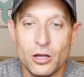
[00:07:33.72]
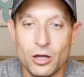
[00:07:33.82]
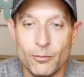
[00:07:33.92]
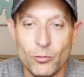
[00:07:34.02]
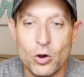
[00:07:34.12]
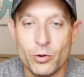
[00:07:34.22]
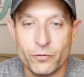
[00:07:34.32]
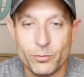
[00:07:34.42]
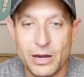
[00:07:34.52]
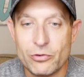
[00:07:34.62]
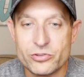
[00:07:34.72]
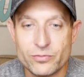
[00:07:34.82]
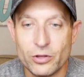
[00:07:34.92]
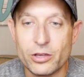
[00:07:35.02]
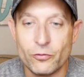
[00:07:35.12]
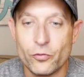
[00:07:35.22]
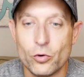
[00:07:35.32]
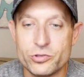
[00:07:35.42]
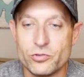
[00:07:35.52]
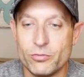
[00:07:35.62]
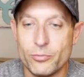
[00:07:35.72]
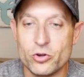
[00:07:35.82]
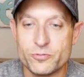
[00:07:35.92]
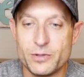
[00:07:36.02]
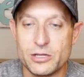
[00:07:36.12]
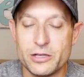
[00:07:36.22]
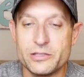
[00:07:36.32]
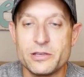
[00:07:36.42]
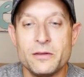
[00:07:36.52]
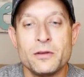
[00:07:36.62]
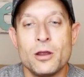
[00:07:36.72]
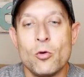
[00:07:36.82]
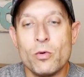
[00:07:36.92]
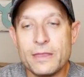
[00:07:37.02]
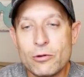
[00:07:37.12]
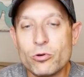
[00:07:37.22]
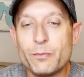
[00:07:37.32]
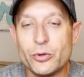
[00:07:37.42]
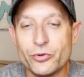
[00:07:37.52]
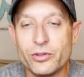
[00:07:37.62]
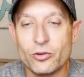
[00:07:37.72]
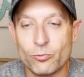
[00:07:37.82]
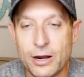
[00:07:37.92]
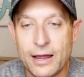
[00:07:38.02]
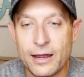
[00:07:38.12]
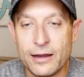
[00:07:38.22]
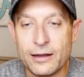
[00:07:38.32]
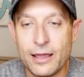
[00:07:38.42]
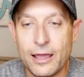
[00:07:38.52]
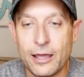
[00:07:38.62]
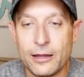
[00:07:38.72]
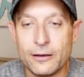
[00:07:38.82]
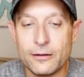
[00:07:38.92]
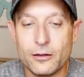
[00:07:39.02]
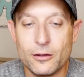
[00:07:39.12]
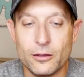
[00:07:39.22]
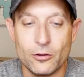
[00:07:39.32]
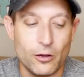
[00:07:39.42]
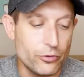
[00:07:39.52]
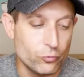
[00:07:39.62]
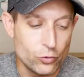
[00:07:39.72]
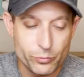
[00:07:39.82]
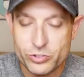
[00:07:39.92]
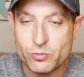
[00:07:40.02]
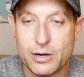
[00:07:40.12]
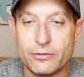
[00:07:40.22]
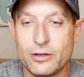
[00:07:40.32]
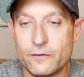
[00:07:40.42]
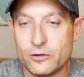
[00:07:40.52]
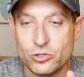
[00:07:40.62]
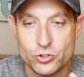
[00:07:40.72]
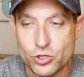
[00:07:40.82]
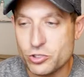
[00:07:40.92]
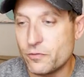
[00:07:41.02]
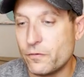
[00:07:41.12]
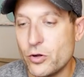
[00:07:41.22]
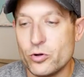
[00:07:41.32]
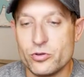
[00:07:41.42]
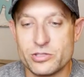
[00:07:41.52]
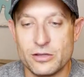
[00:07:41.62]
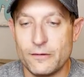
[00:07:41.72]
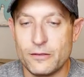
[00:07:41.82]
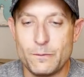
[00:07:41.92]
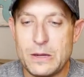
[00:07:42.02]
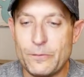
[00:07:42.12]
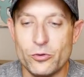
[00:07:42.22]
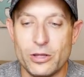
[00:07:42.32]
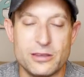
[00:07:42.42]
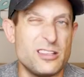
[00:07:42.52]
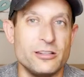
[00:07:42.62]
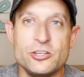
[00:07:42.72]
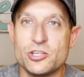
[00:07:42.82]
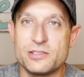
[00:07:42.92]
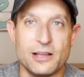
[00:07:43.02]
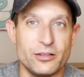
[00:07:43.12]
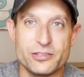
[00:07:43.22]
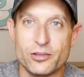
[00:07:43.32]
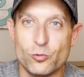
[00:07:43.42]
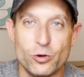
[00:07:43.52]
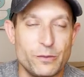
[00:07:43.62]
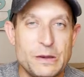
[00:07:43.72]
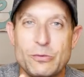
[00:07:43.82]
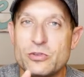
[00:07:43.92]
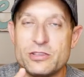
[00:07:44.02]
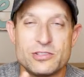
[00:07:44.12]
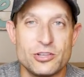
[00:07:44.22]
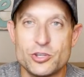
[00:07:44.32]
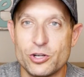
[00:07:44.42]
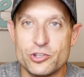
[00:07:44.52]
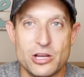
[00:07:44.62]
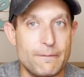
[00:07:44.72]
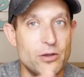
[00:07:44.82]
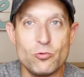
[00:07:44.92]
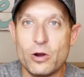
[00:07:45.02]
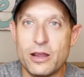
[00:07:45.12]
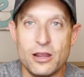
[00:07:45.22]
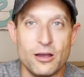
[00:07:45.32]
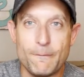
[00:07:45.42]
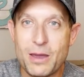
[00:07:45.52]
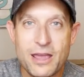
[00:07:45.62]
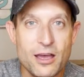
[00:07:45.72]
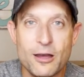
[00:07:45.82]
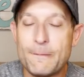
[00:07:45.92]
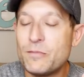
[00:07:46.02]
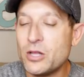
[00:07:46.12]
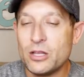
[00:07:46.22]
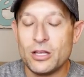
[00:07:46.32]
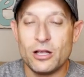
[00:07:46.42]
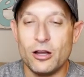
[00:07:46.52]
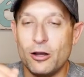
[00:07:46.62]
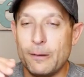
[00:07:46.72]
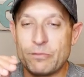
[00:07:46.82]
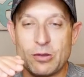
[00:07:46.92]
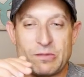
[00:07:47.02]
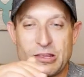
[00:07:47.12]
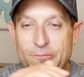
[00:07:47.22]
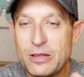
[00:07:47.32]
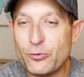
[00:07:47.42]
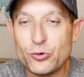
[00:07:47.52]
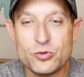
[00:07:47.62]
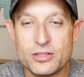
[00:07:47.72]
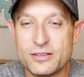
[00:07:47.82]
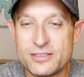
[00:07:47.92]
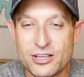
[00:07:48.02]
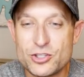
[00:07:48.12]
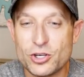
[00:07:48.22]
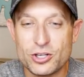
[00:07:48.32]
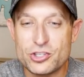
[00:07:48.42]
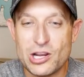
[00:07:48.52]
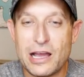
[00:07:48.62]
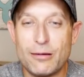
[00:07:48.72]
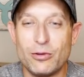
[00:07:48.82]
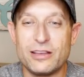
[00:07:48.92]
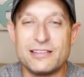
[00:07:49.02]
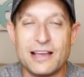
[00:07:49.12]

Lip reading: moment for me. I was looking forward to the most because when they were building the ride and all the rumors were out there and the construction photos and the people like the Alicia Stellas of the world, the people who did such a good job, Midway Mayhem, the people who did such a good job like